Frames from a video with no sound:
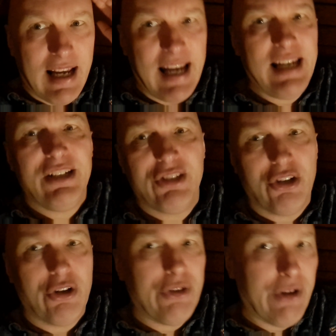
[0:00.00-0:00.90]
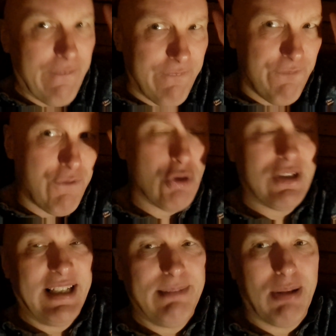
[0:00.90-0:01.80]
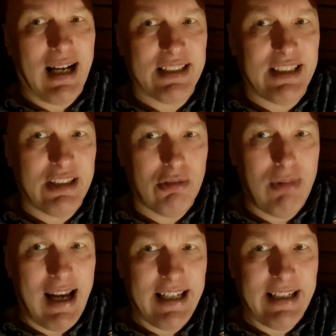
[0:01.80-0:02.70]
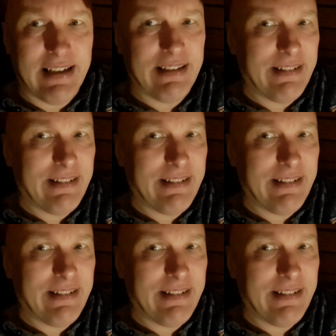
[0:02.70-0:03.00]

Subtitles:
Adrian. Fucking passes away.